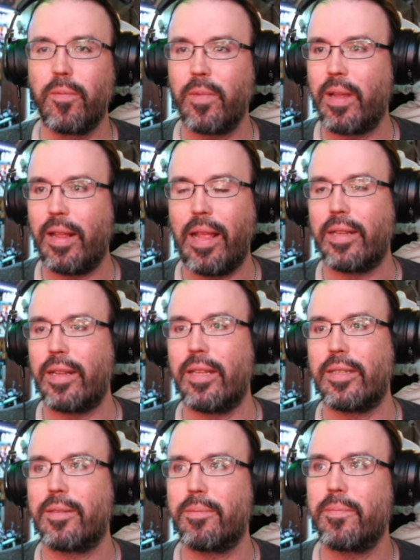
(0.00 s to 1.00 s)
It, it,
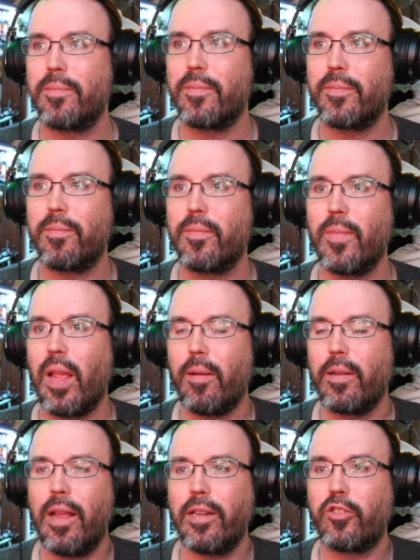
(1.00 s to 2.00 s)
it's
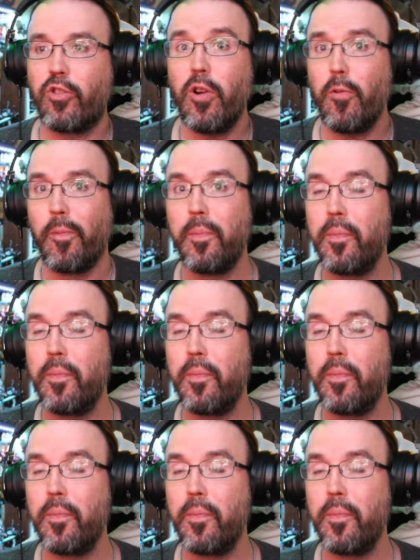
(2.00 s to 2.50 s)
it's true,